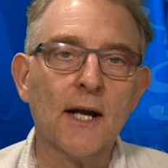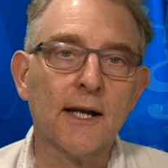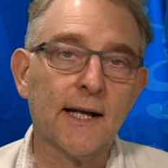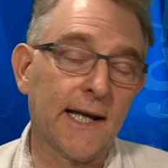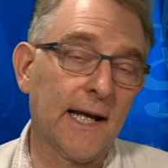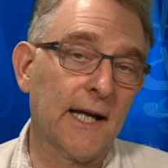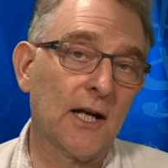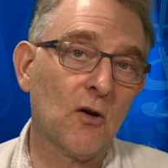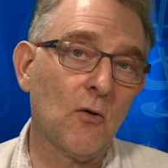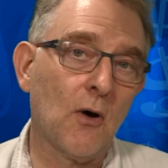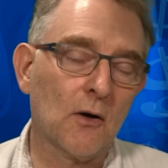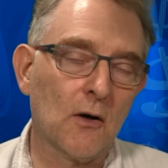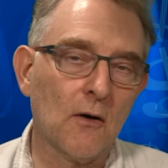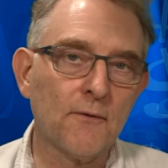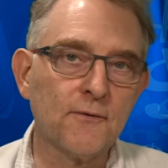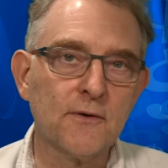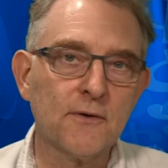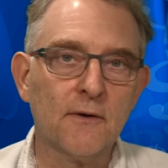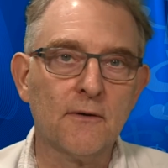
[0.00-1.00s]
Yeah,
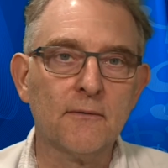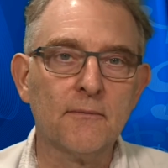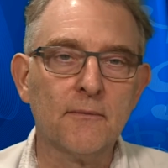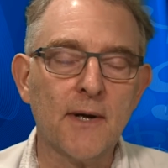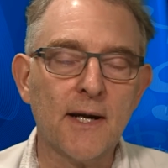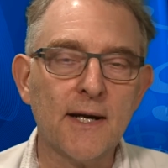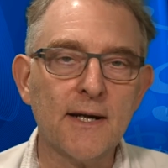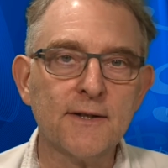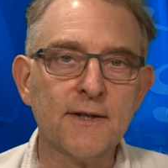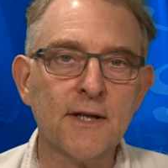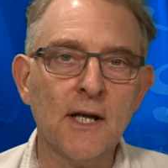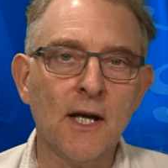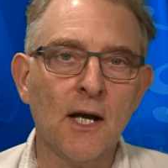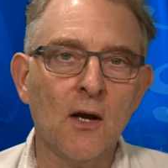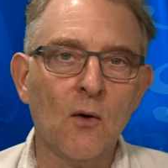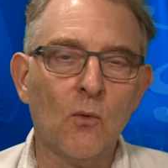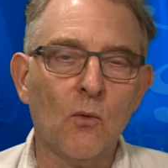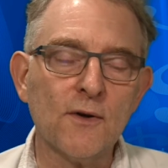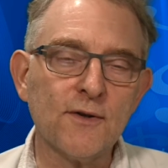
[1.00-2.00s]
absolutely. And one
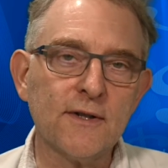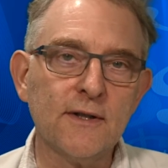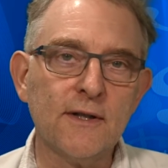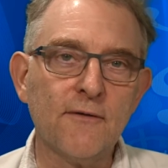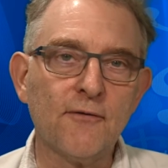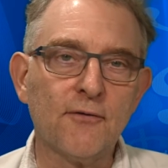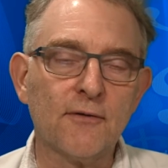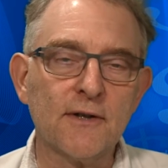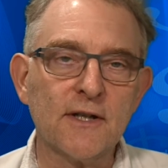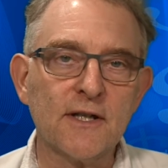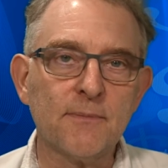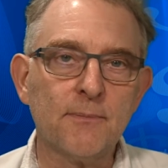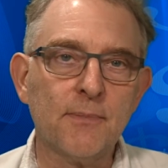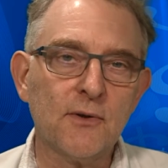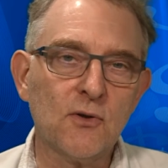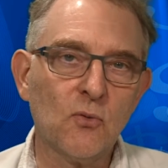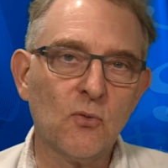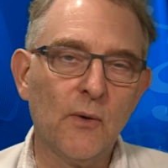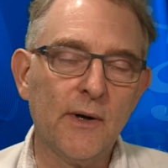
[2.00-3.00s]
question I have there there
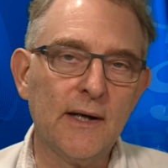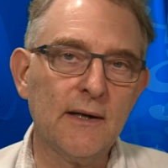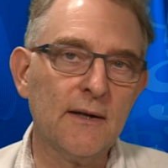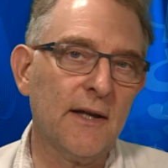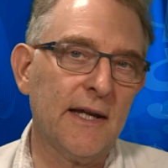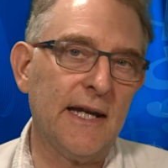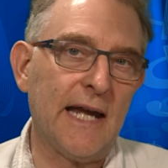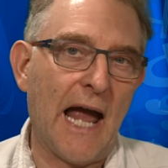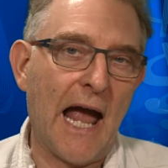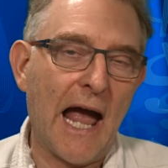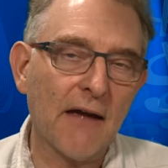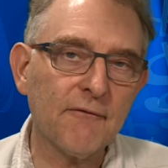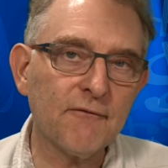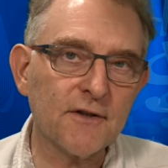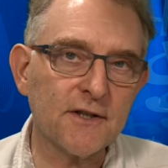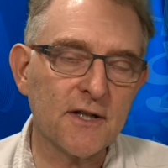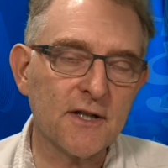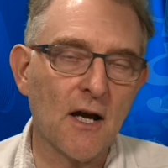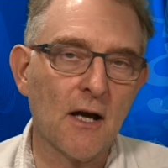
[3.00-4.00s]
is sometimes a difference
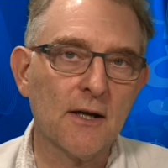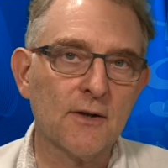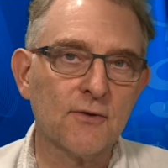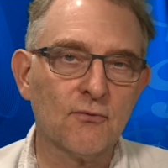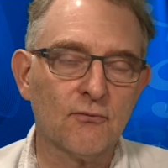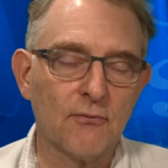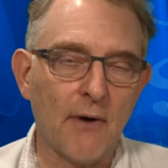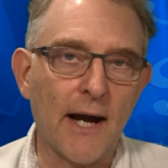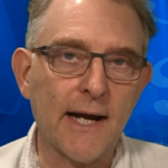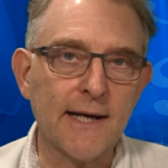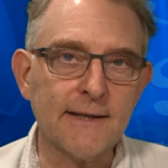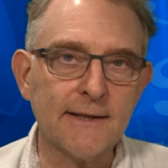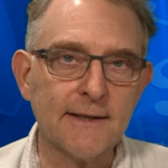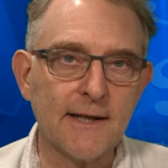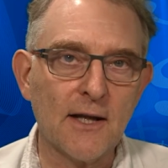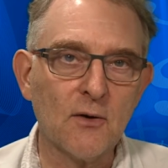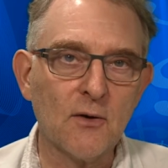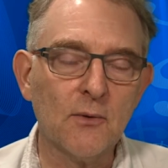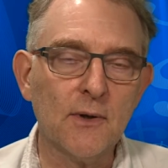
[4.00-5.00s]
between the
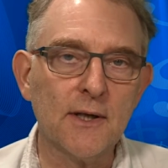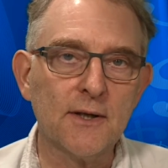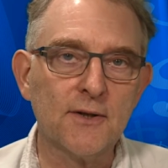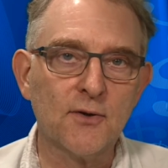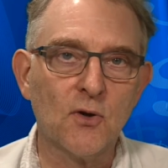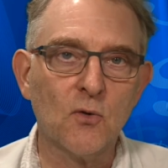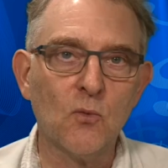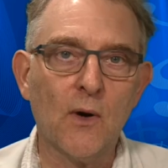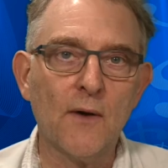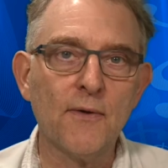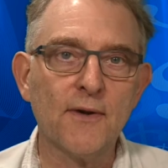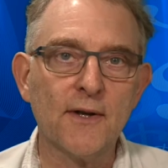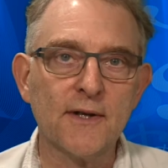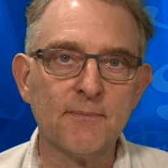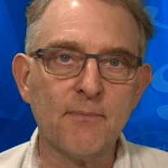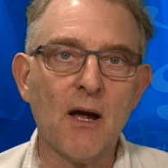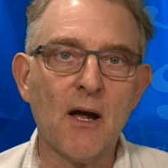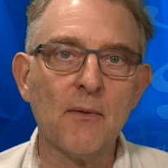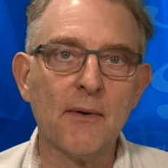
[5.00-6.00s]
advertised rate
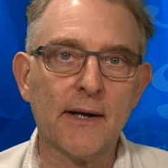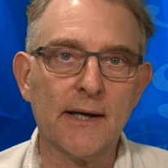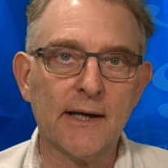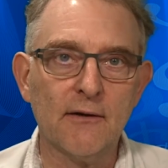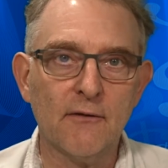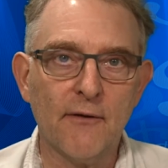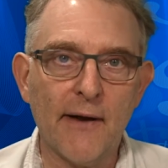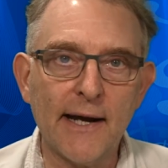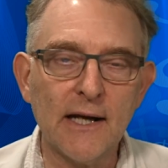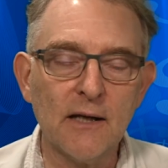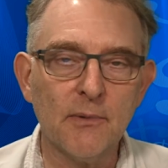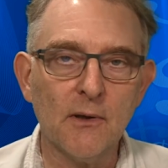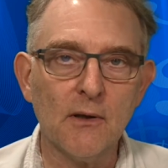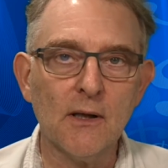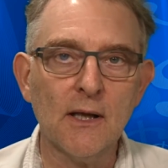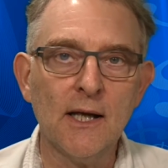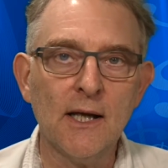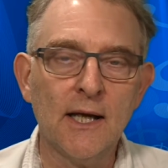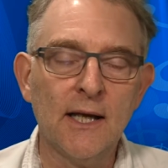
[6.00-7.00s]
you know the the rate
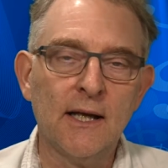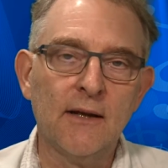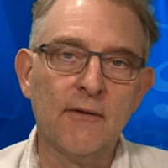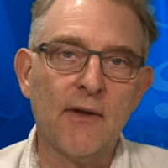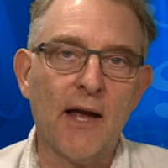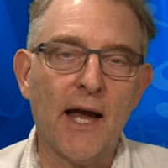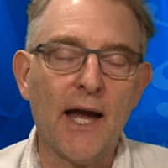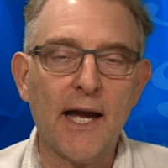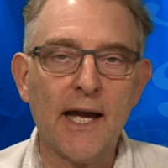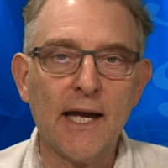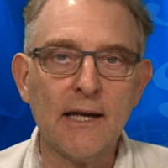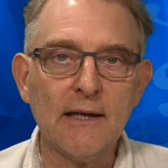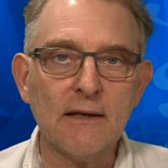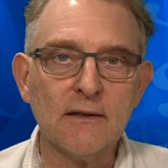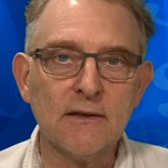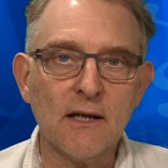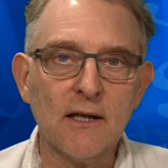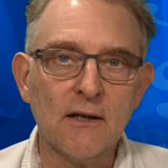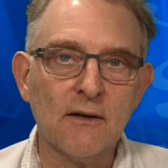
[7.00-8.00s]
that's there on the website
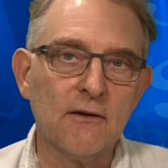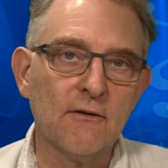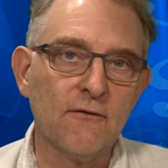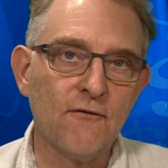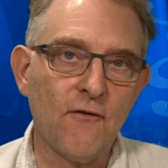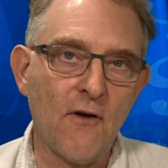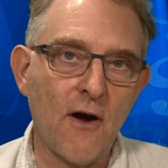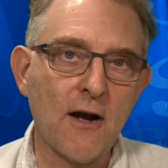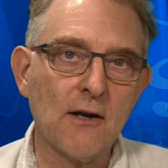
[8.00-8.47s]
and actually the